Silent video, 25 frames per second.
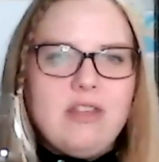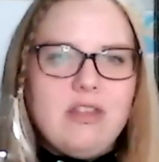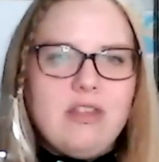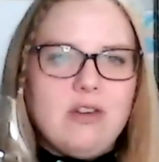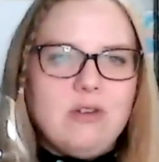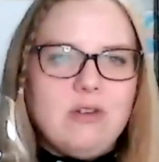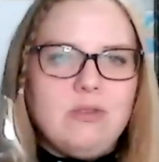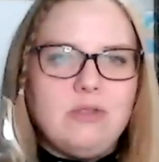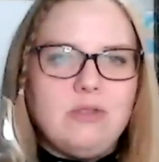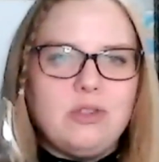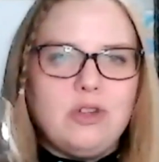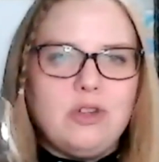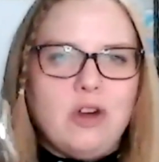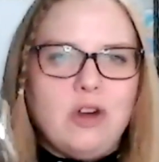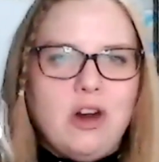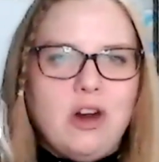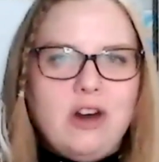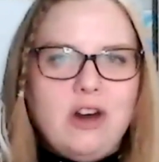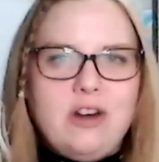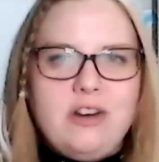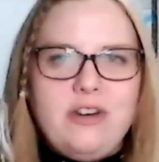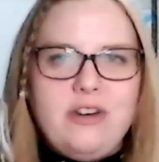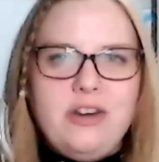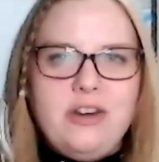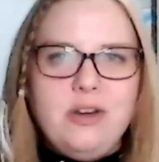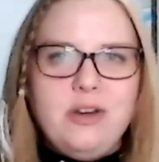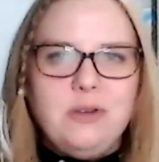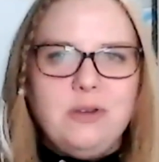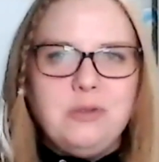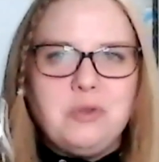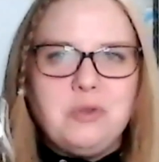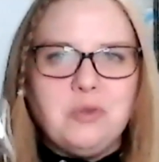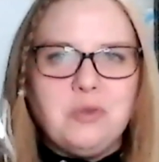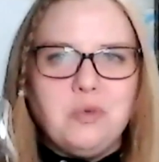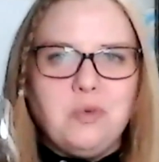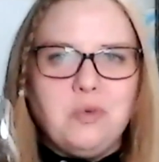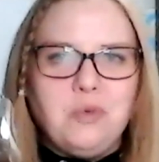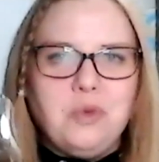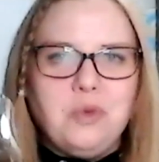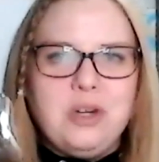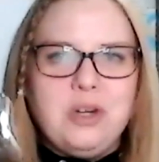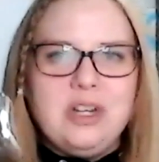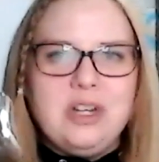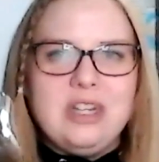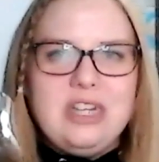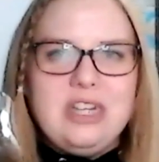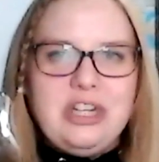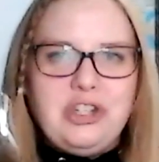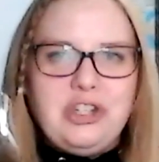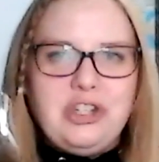those garden notes
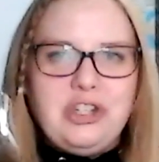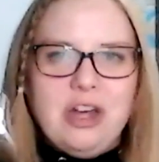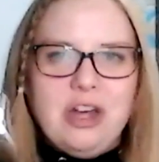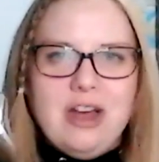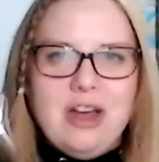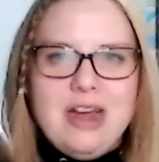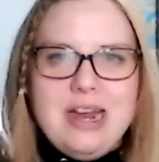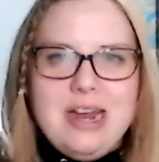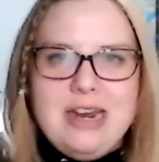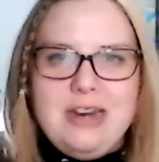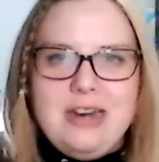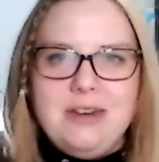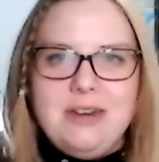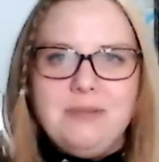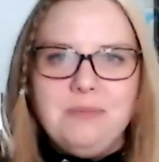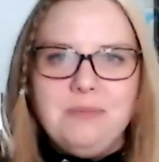really shine.